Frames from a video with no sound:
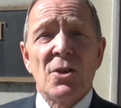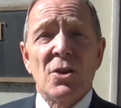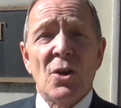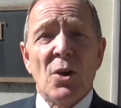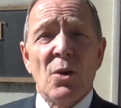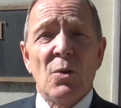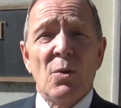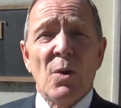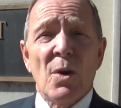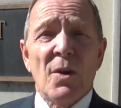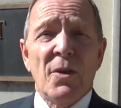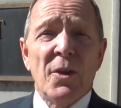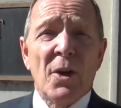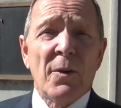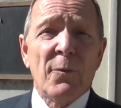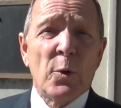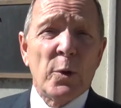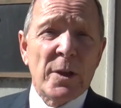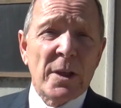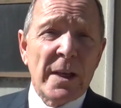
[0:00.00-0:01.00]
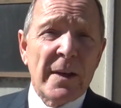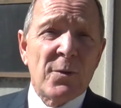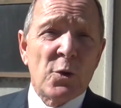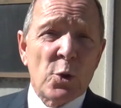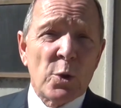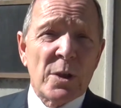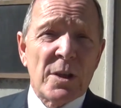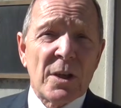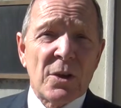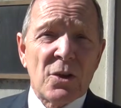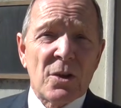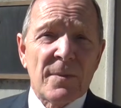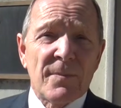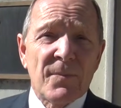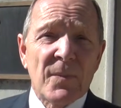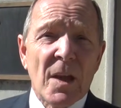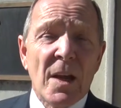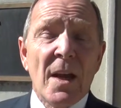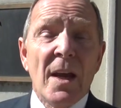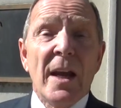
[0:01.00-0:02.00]
So therefore didn't have jurisdiction,
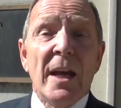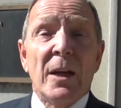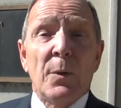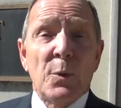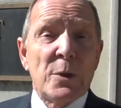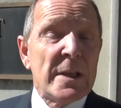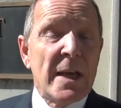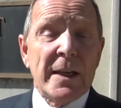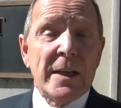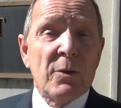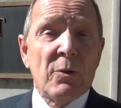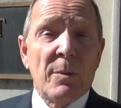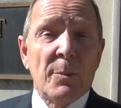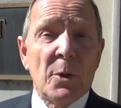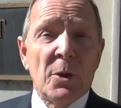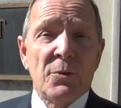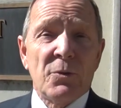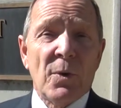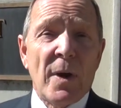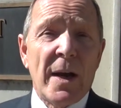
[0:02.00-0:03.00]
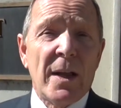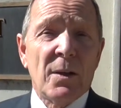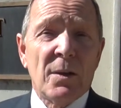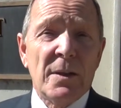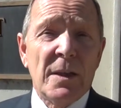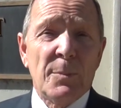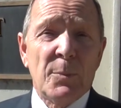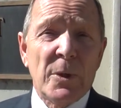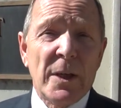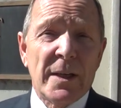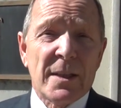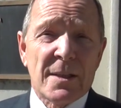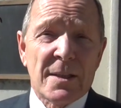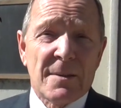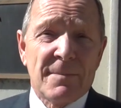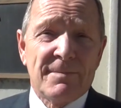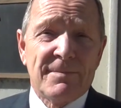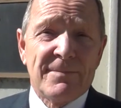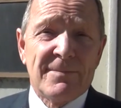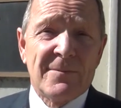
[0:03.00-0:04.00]
and it was not a criminal trial in
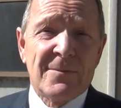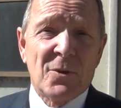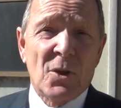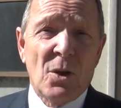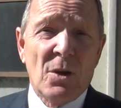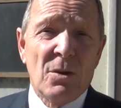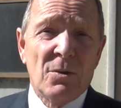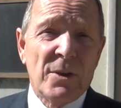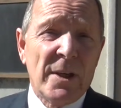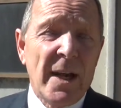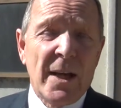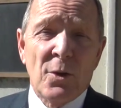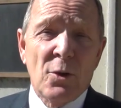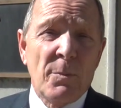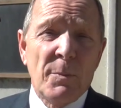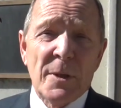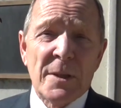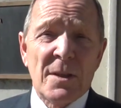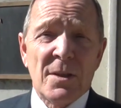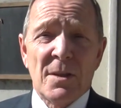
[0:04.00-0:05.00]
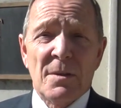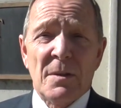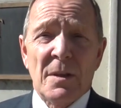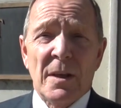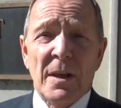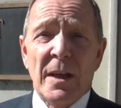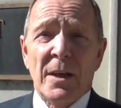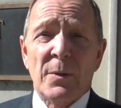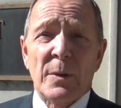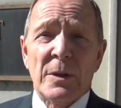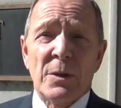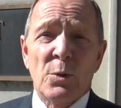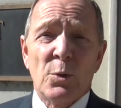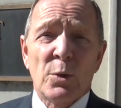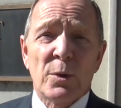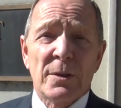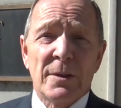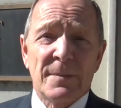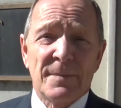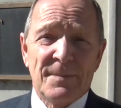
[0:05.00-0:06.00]
place. So they had no business entering the
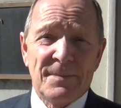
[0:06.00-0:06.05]
order.